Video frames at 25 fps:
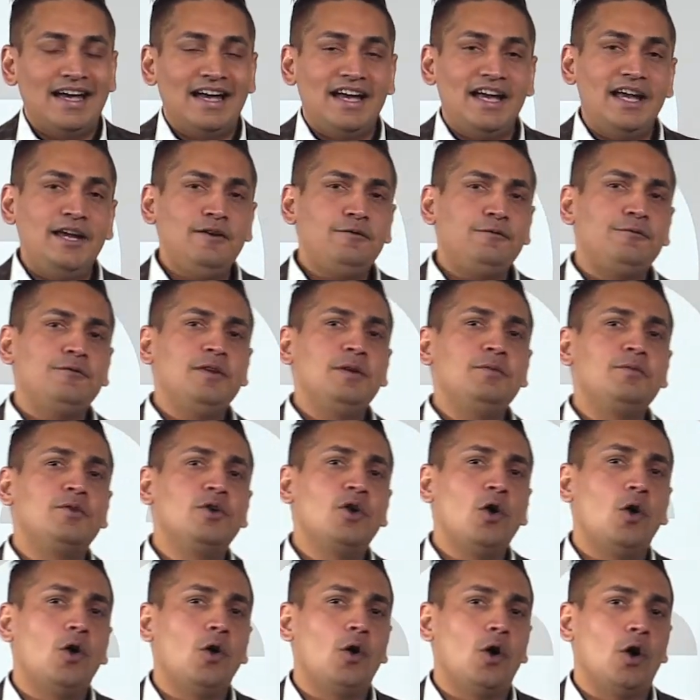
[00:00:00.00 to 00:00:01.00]
If we
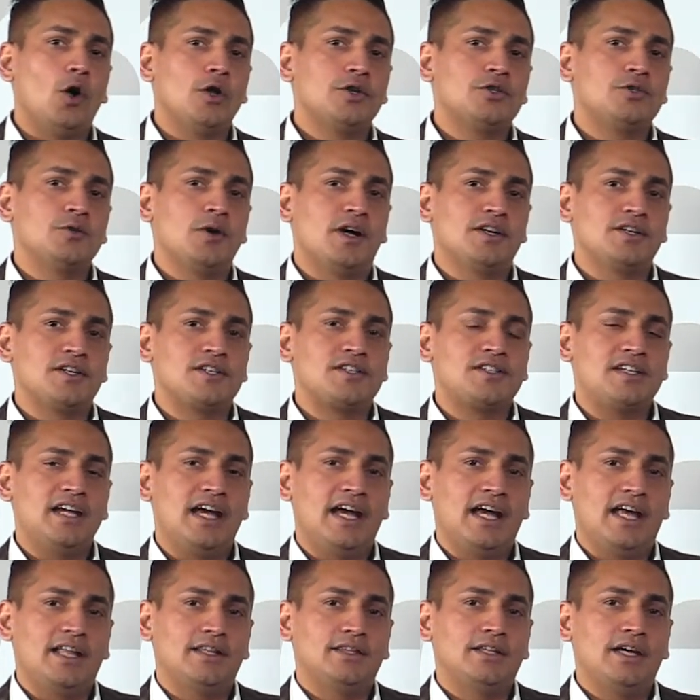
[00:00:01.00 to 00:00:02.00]
go on to
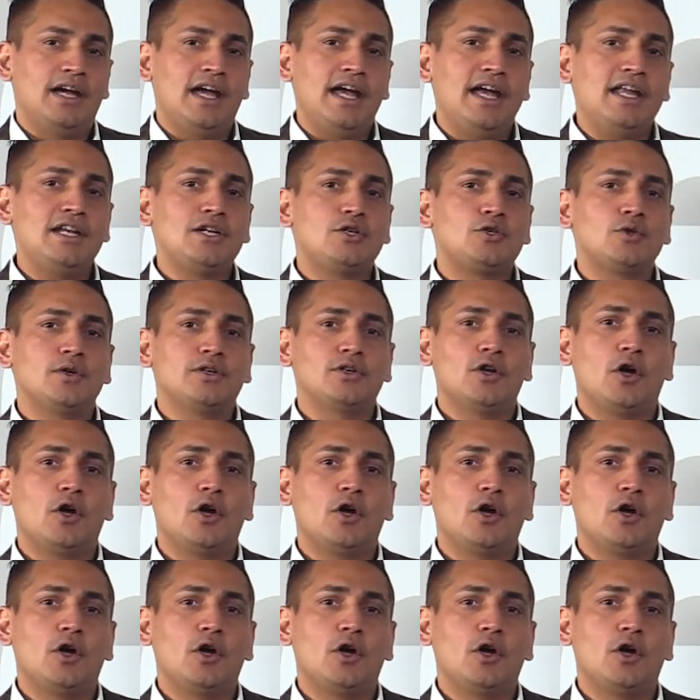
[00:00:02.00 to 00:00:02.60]
understand the end-to-end